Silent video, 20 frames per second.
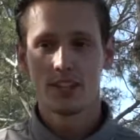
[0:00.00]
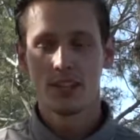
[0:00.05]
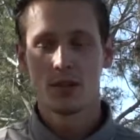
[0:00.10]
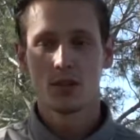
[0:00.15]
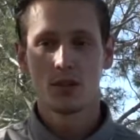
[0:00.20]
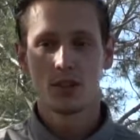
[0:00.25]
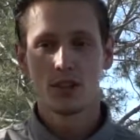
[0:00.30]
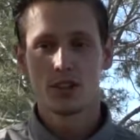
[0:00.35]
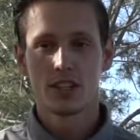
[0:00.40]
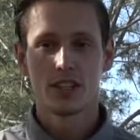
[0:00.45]

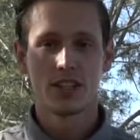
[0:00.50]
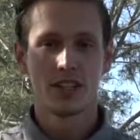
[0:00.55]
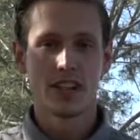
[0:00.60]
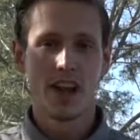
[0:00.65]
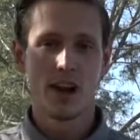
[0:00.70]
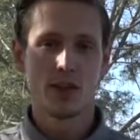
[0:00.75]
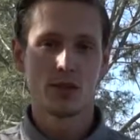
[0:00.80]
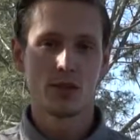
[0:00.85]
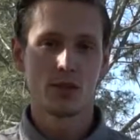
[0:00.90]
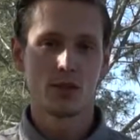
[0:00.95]
similar to
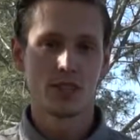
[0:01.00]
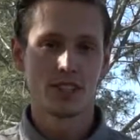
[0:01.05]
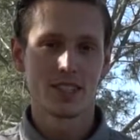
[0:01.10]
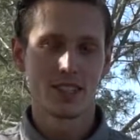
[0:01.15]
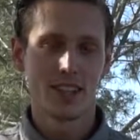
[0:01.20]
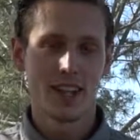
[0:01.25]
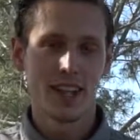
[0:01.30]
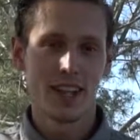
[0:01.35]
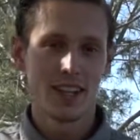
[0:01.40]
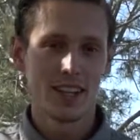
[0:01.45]
down from a
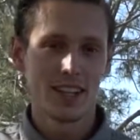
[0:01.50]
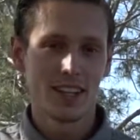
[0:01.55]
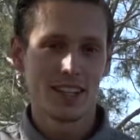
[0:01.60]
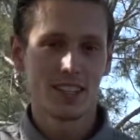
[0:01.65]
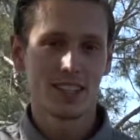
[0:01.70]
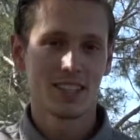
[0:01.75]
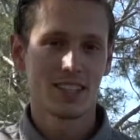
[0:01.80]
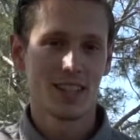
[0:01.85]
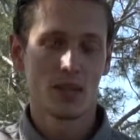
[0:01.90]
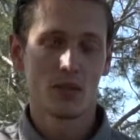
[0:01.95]
stand,
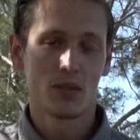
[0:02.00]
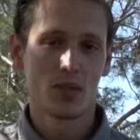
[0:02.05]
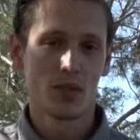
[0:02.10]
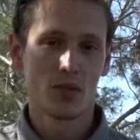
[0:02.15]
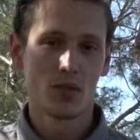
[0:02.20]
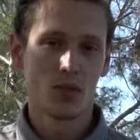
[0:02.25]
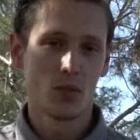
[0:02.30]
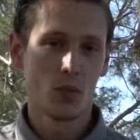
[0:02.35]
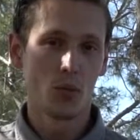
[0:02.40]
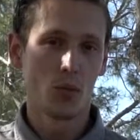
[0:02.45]

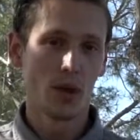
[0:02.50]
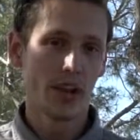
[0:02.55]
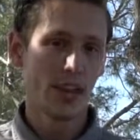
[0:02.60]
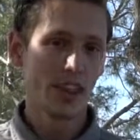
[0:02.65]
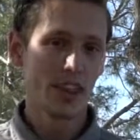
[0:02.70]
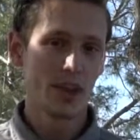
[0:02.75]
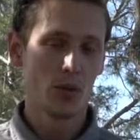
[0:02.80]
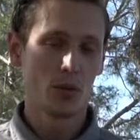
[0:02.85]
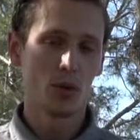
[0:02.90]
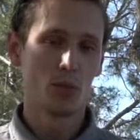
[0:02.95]
except the way
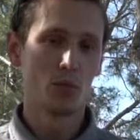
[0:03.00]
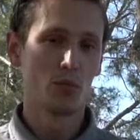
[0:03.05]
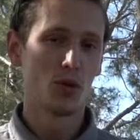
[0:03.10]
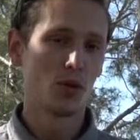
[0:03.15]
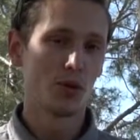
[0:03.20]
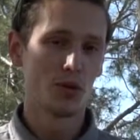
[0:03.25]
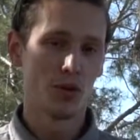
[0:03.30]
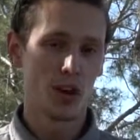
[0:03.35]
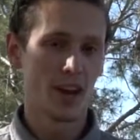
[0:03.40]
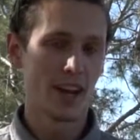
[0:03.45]
that we
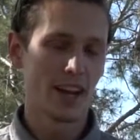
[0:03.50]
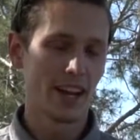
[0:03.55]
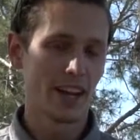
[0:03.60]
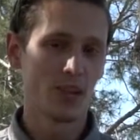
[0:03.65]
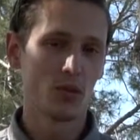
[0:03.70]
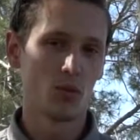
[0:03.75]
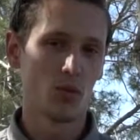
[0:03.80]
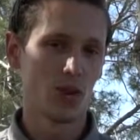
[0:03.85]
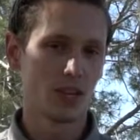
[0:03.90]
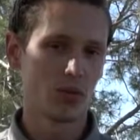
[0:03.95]
move our
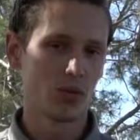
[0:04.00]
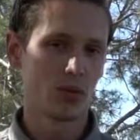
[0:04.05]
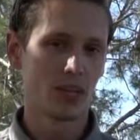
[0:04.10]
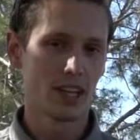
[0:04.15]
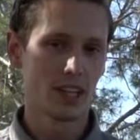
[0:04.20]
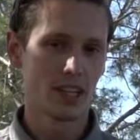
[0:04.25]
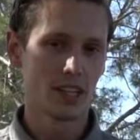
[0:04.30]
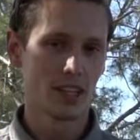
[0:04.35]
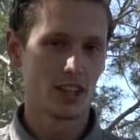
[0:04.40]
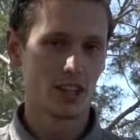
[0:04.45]
hand once we
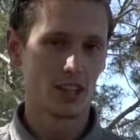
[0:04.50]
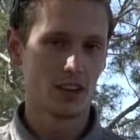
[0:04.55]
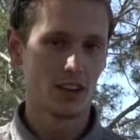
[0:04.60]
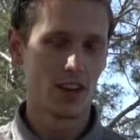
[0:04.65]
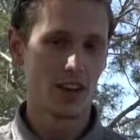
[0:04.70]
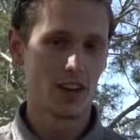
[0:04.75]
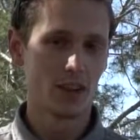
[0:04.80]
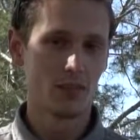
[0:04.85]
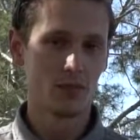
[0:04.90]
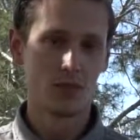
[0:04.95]
get to the
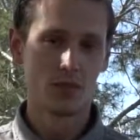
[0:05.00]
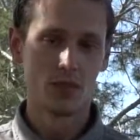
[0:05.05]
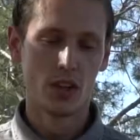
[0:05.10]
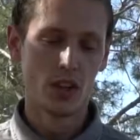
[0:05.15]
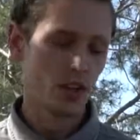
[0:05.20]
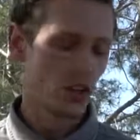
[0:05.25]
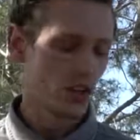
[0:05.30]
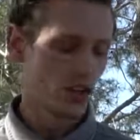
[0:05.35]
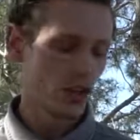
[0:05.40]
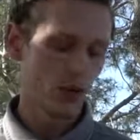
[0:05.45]
ground.
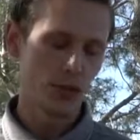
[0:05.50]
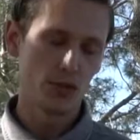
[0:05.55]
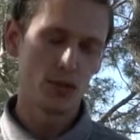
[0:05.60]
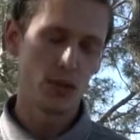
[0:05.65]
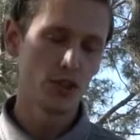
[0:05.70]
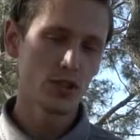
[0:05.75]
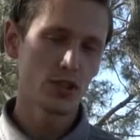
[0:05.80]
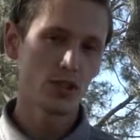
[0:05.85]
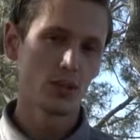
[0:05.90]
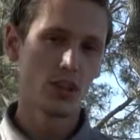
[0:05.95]
So
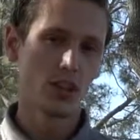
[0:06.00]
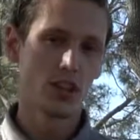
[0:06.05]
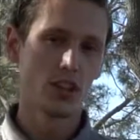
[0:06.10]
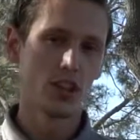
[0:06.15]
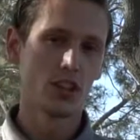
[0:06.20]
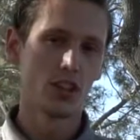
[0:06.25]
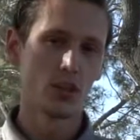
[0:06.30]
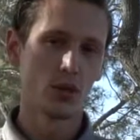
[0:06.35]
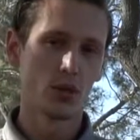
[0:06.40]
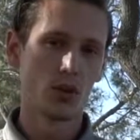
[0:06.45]
first we're going to
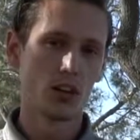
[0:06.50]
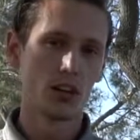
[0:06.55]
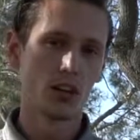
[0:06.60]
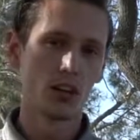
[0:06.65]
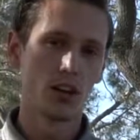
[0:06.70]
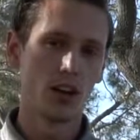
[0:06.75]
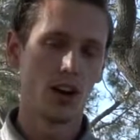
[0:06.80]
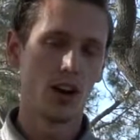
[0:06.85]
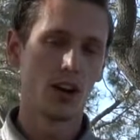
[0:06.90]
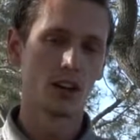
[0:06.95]
lure
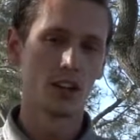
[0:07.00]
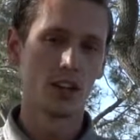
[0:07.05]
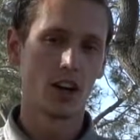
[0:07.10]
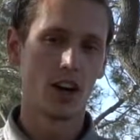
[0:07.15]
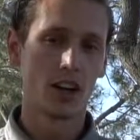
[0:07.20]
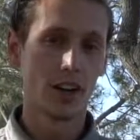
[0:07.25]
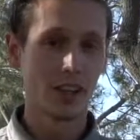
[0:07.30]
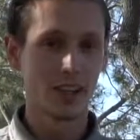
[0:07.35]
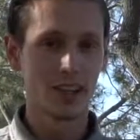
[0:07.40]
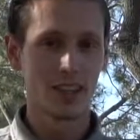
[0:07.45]
our
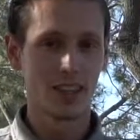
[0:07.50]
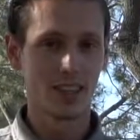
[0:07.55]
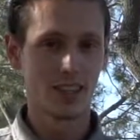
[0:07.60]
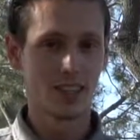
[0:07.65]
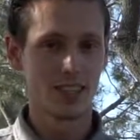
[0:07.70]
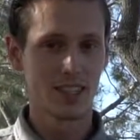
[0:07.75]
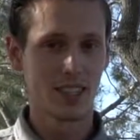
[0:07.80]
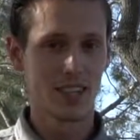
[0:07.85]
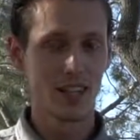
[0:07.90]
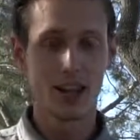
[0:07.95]
dog into the
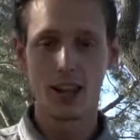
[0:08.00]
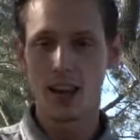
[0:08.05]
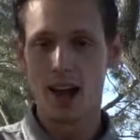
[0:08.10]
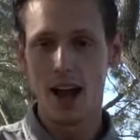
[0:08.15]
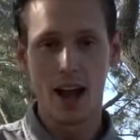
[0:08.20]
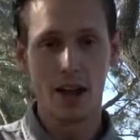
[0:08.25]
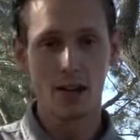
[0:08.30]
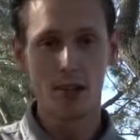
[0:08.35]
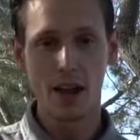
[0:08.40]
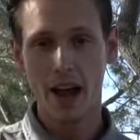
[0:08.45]
sit.
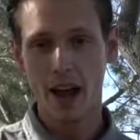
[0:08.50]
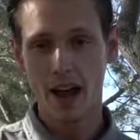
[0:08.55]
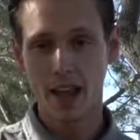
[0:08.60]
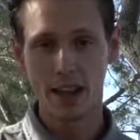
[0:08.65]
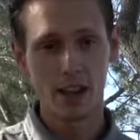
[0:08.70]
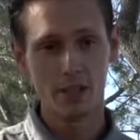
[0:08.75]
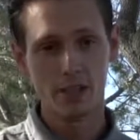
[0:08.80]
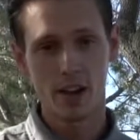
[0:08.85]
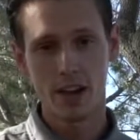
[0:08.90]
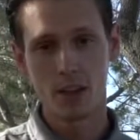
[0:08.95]
I
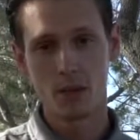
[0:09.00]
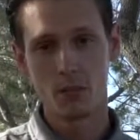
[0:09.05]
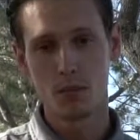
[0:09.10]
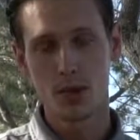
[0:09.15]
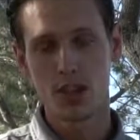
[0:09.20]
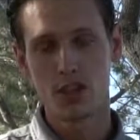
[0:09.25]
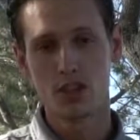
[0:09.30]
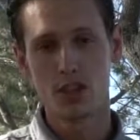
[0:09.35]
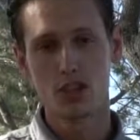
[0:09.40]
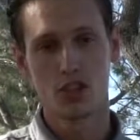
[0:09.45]
highly
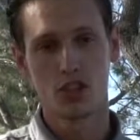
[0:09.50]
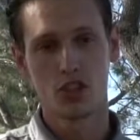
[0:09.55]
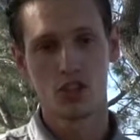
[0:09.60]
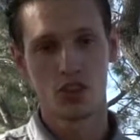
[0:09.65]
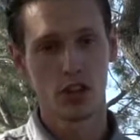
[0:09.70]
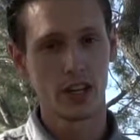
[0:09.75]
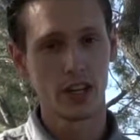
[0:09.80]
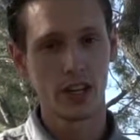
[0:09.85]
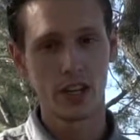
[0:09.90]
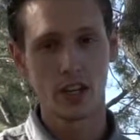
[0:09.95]
recommend
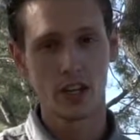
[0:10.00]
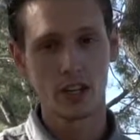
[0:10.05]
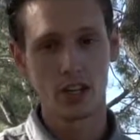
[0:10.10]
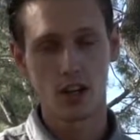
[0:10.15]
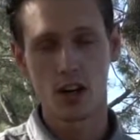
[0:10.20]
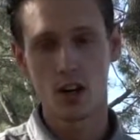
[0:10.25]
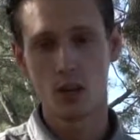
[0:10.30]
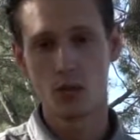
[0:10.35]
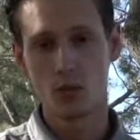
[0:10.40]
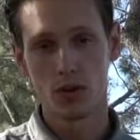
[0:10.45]
treating your
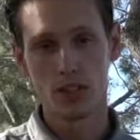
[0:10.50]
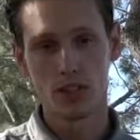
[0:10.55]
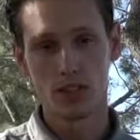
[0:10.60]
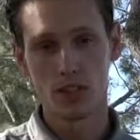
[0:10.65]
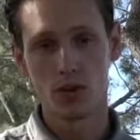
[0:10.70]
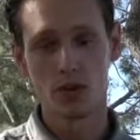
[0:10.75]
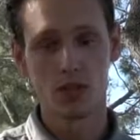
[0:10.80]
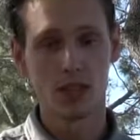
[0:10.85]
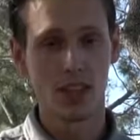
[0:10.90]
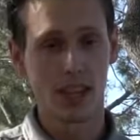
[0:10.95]
dog once
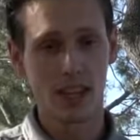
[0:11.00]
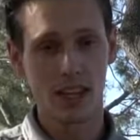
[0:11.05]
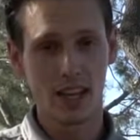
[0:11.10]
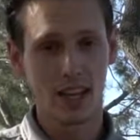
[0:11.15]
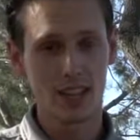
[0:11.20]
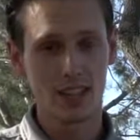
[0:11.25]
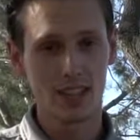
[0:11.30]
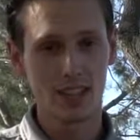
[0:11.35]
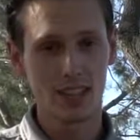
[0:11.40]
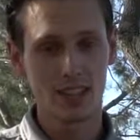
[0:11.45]
they
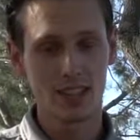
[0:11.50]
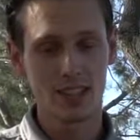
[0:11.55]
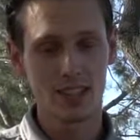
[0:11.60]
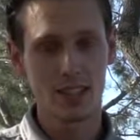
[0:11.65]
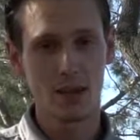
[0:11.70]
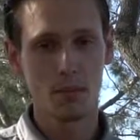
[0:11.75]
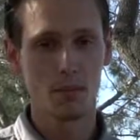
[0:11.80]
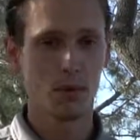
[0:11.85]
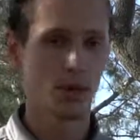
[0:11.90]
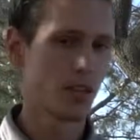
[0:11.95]
get into the
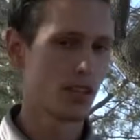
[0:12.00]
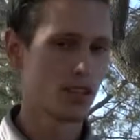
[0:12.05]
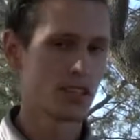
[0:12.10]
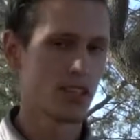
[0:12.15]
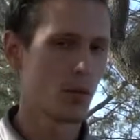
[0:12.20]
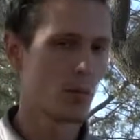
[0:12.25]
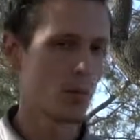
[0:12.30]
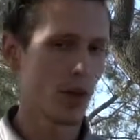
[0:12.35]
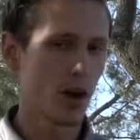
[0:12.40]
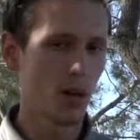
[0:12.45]
sit because
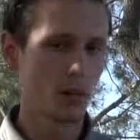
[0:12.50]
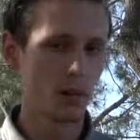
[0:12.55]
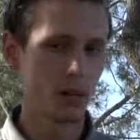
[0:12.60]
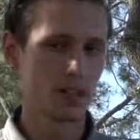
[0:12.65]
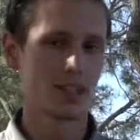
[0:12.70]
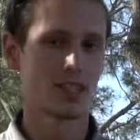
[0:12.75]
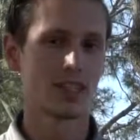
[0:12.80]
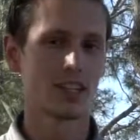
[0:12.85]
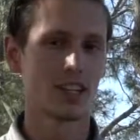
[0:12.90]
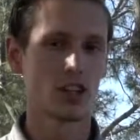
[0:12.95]
they're probably
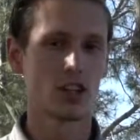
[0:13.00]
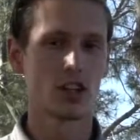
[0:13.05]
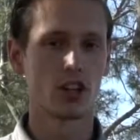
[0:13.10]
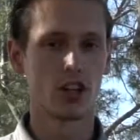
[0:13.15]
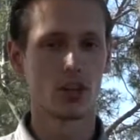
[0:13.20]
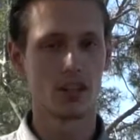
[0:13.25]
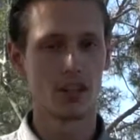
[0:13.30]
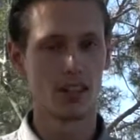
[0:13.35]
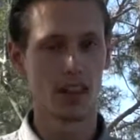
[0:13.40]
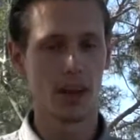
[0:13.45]
still
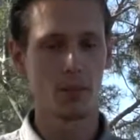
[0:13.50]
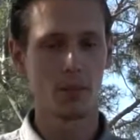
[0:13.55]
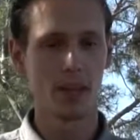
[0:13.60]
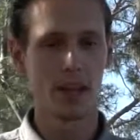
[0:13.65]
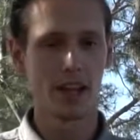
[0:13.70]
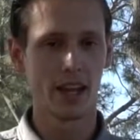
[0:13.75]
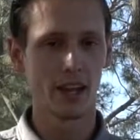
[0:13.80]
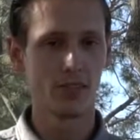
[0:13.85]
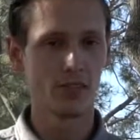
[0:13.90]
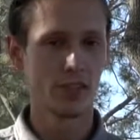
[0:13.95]
learning that
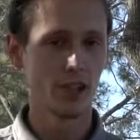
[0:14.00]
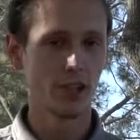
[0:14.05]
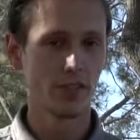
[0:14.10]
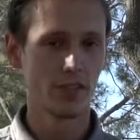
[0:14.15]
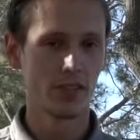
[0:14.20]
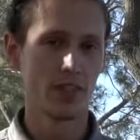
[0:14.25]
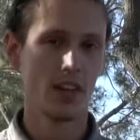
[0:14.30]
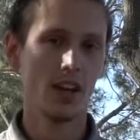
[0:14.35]
behavior.